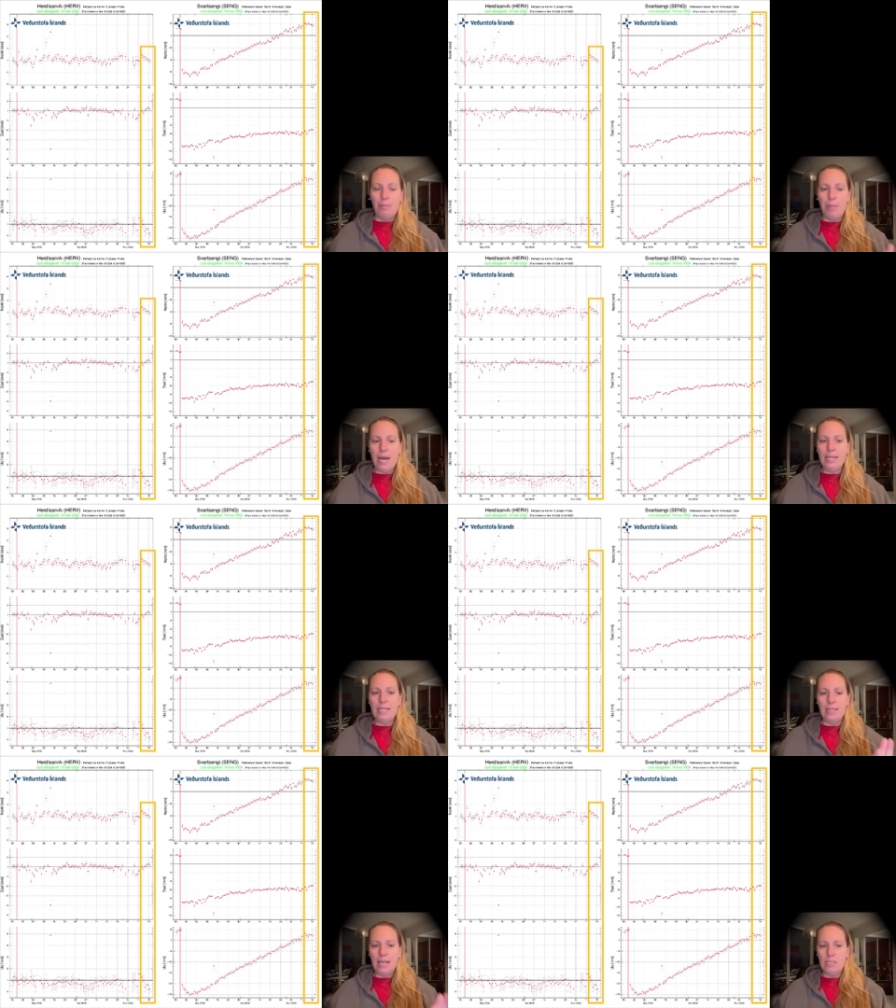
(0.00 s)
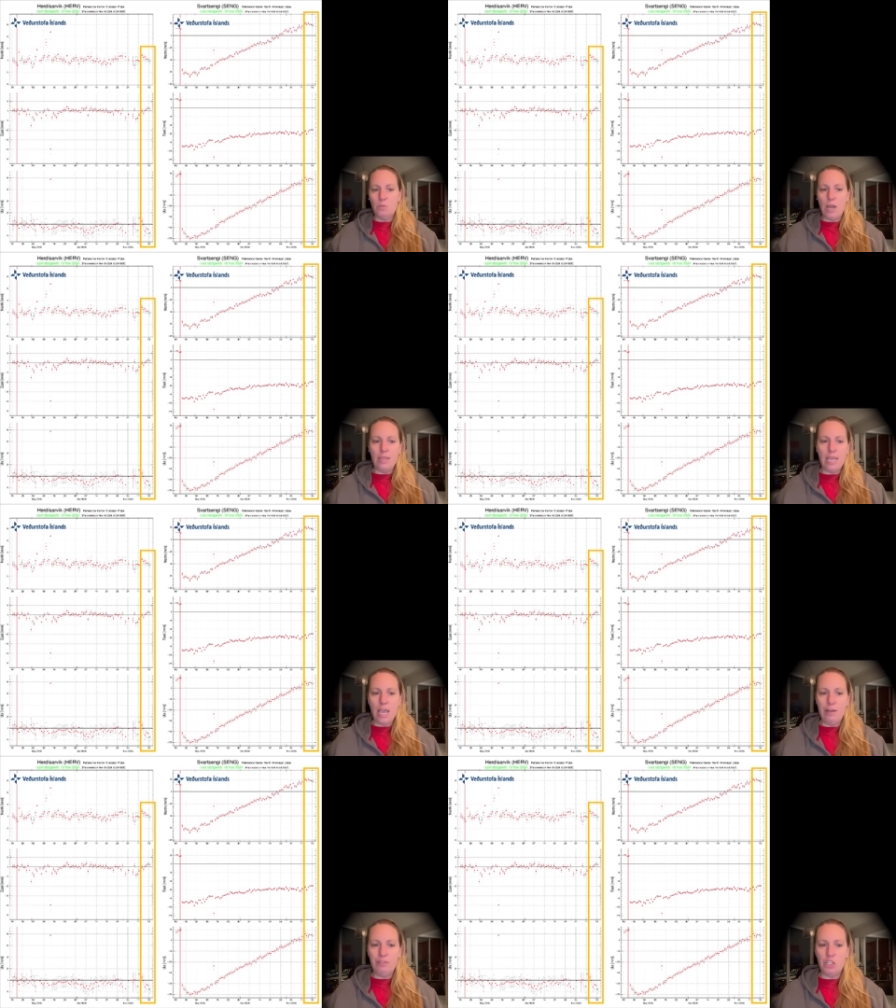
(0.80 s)
but that's why they
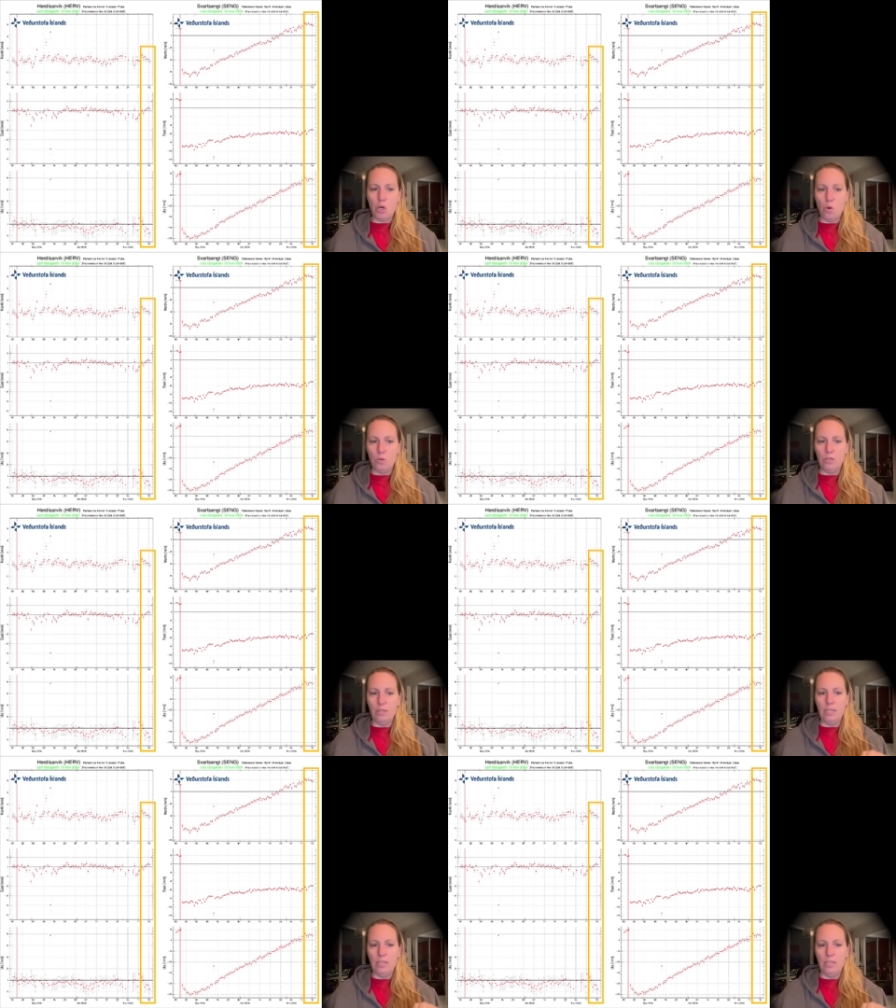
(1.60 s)
have shown